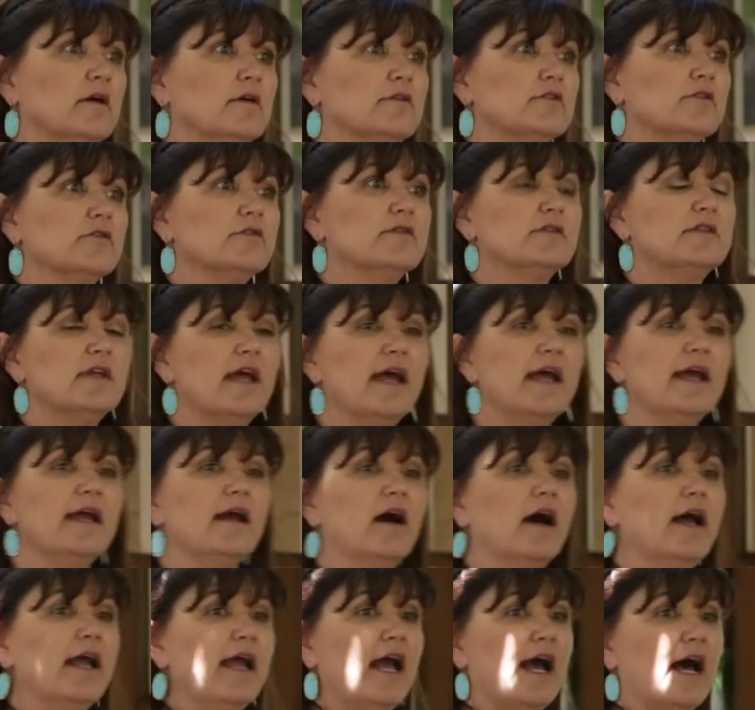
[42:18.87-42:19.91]
So say
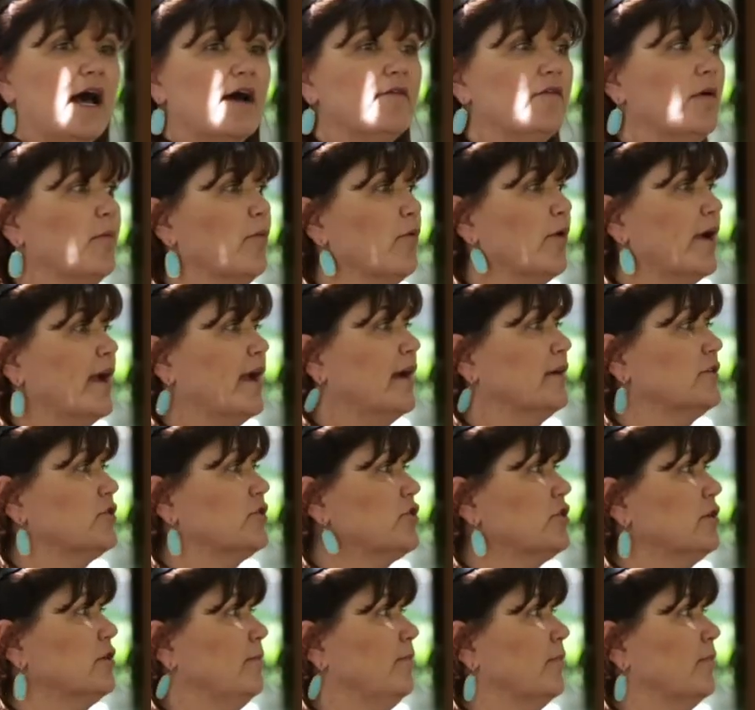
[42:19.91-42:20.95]
I have a
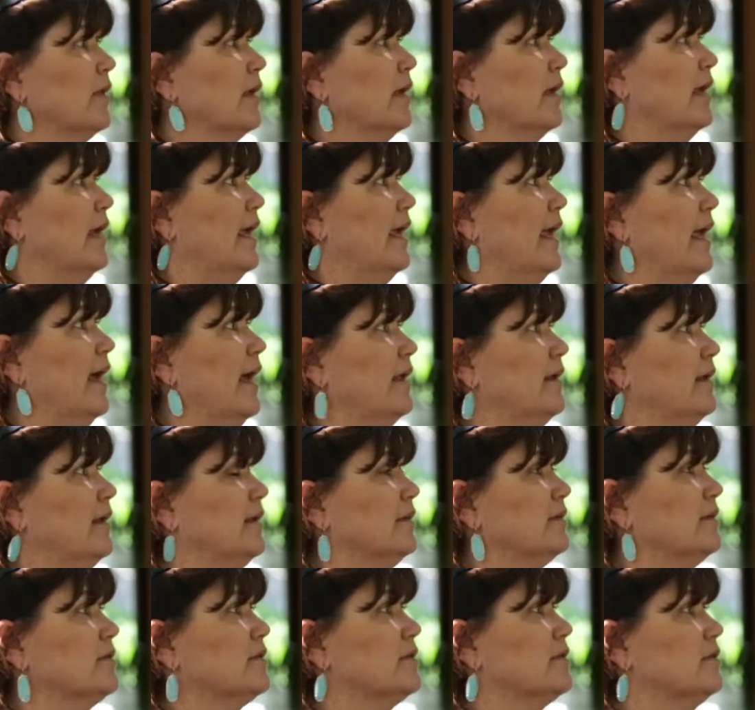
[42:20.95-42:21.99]
branch and
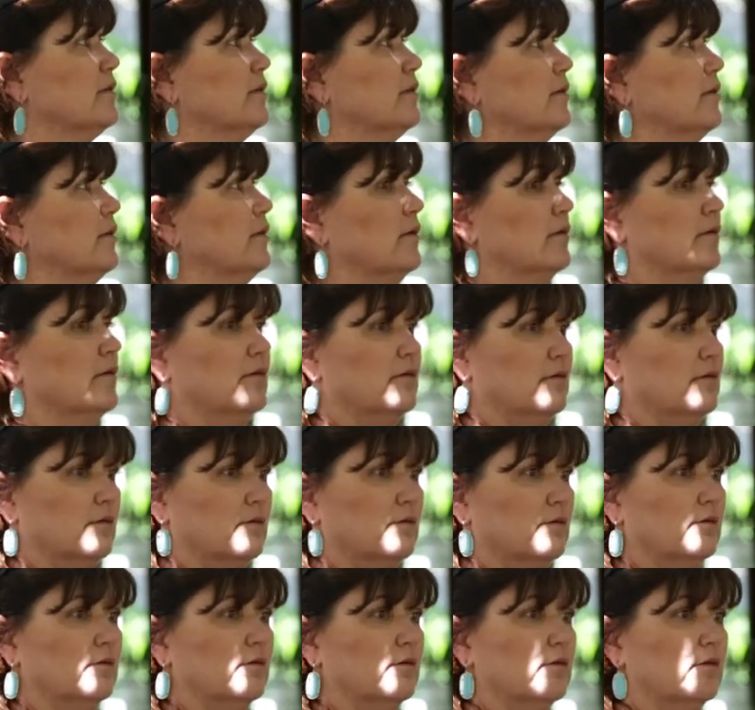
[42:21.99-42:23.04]
it's... Nine feet.
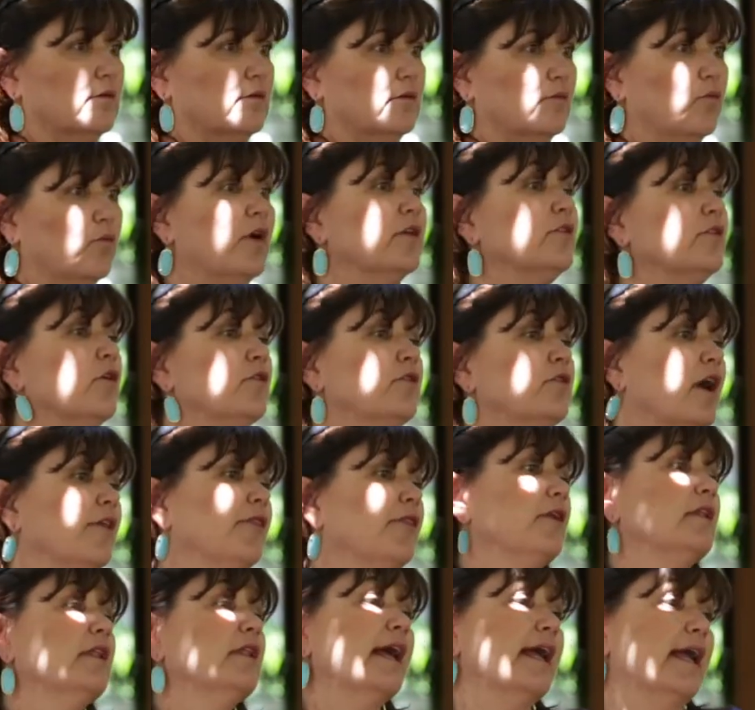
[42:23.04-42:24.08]
Well, no, not
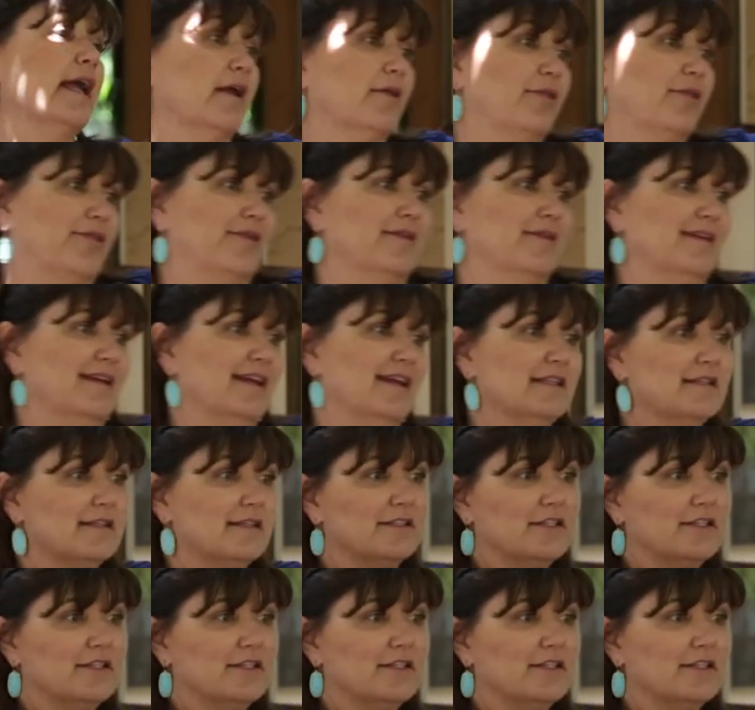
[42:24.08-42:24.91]
the length, oh, it's